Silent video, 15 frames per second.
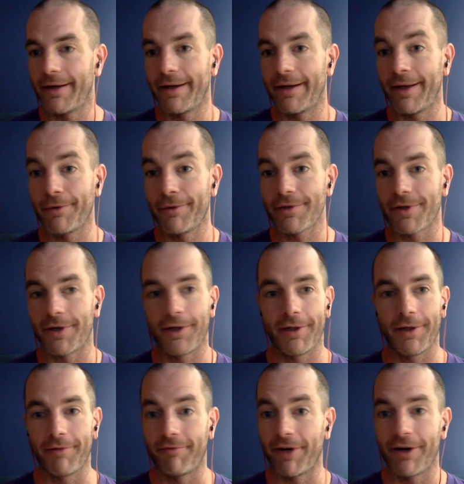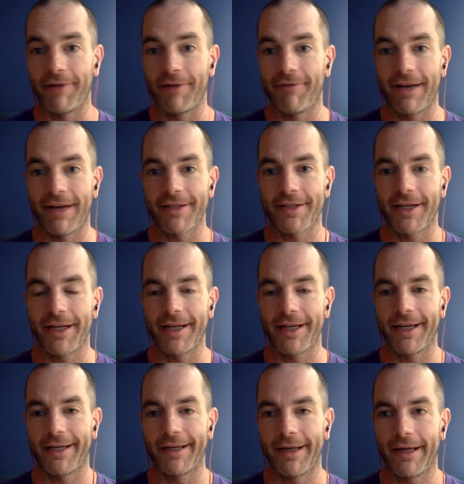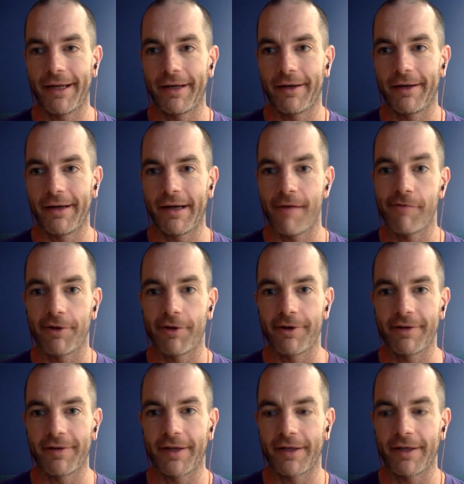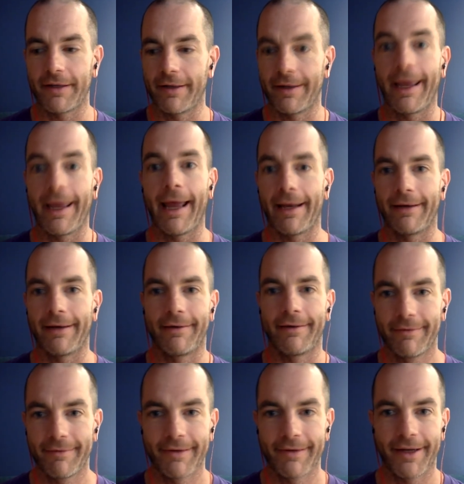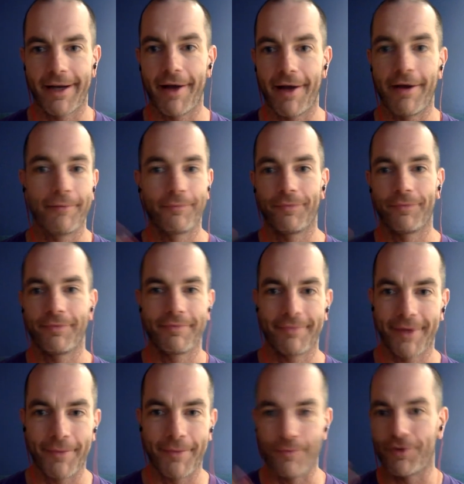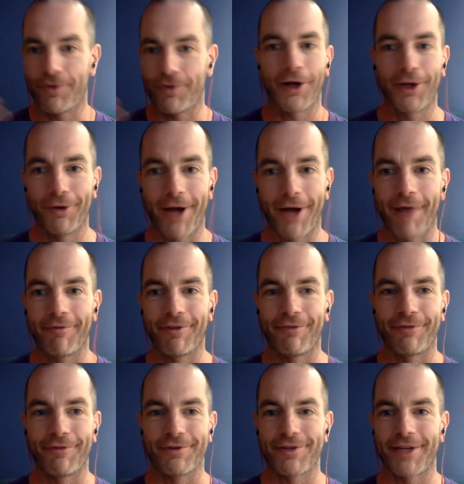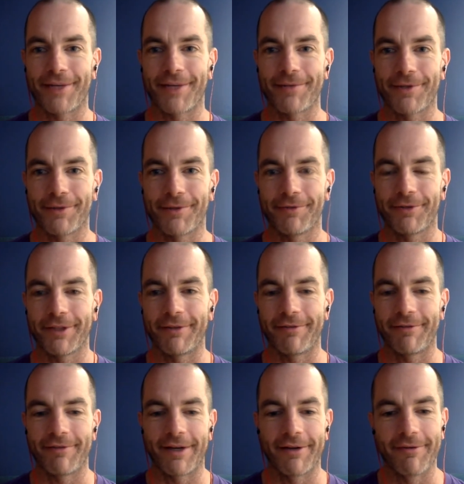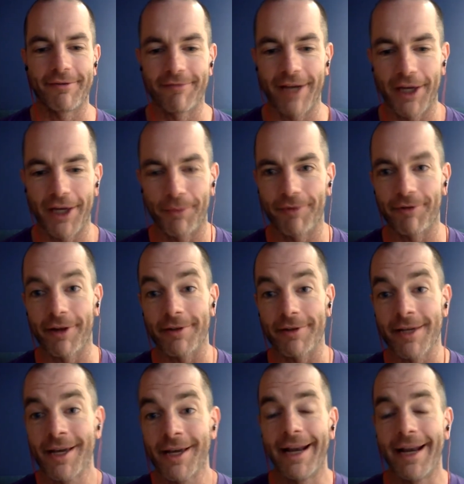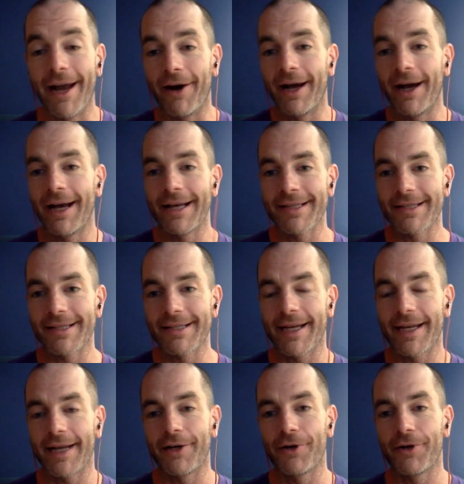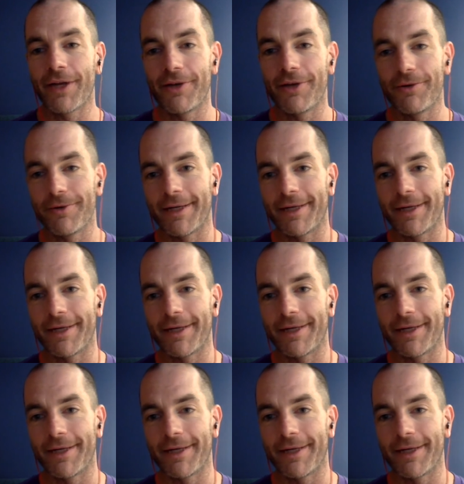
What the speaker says: was all very fascinating, and I've learned a ton again, and I'm talking to you not for the first time, so hopefully valuable for others. Now, as I said, I know that you